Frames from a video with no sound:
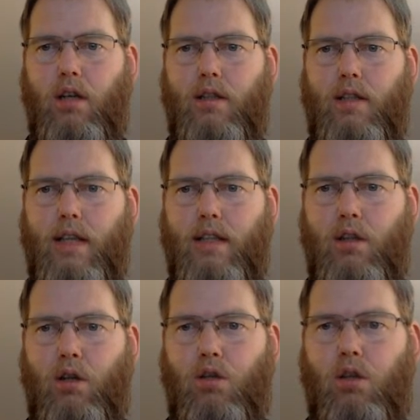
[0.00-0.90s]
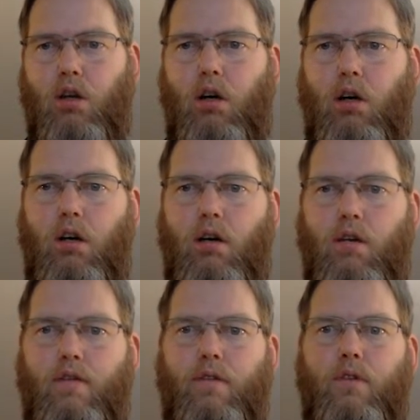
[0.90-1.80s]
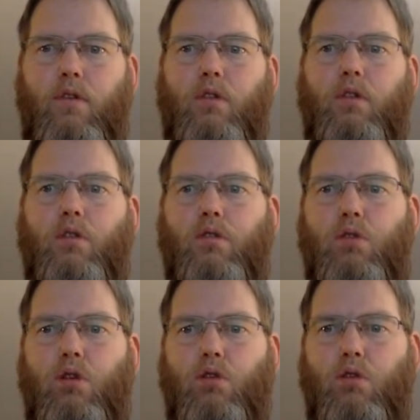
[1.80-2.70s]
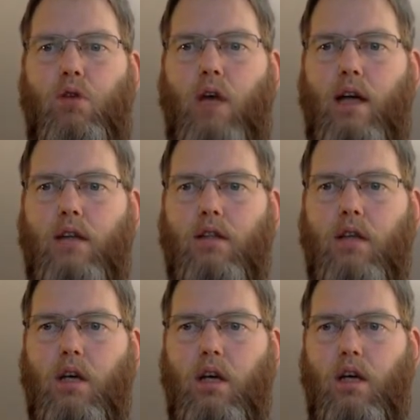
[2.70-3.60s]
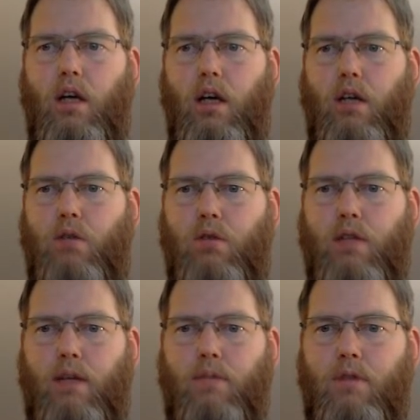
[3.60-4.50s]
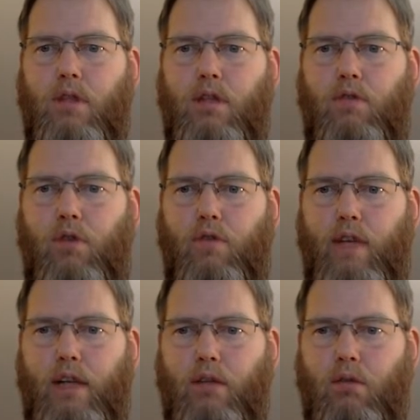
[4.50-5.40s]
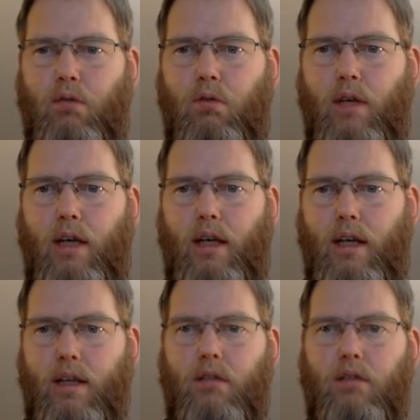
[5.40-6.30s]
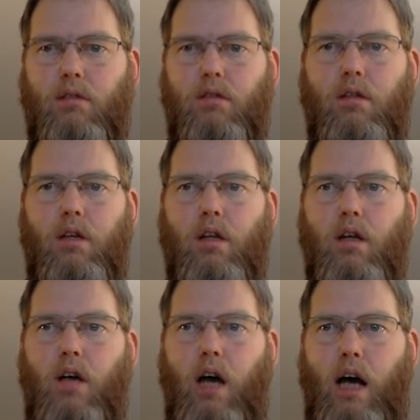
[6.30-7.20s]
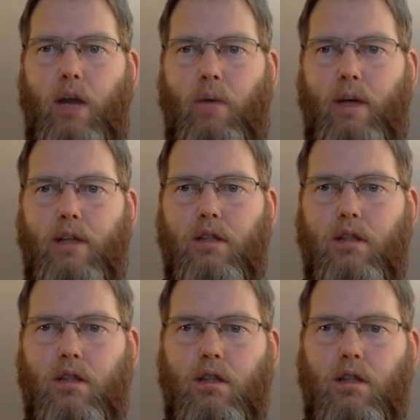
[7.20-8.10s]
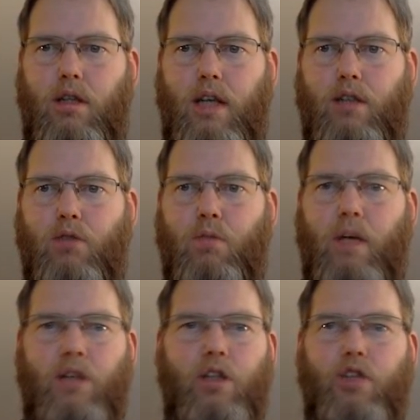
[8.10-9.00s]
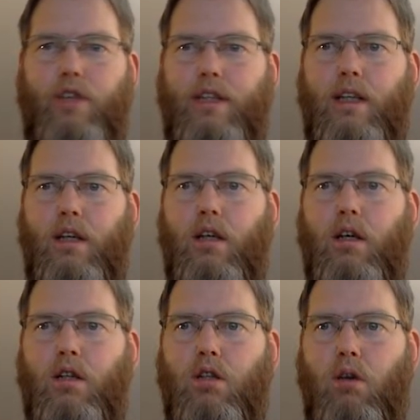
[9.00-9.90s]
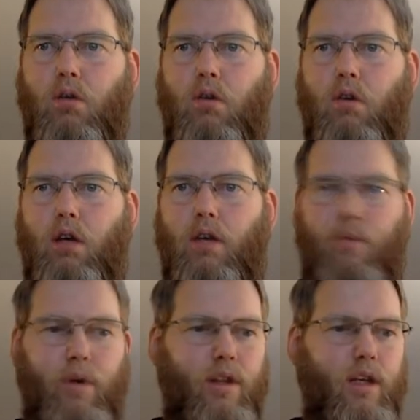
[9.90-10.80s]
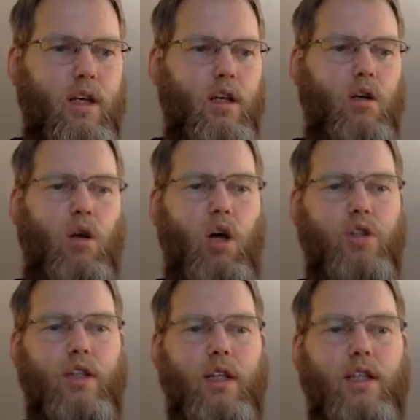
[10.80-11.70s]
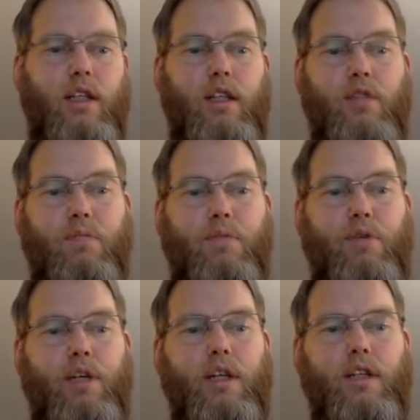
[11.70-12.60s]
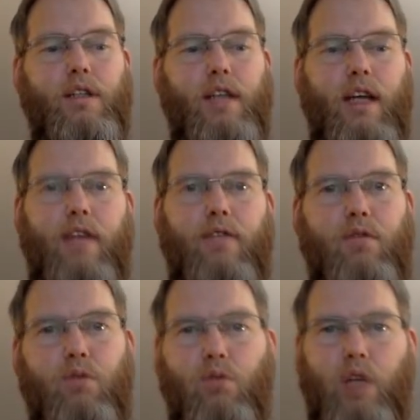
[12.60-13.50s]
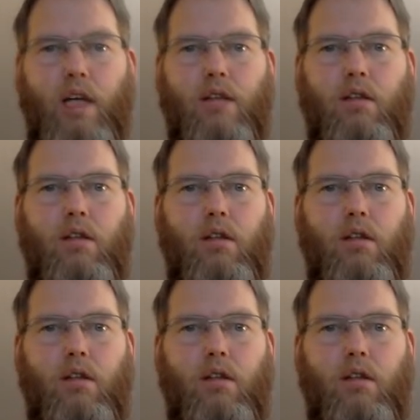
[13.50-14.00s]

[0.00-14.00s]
sets a lot of continuous controller to some default value and otherwise doesn't do much interesting. So within Logic, it's pretty safe to just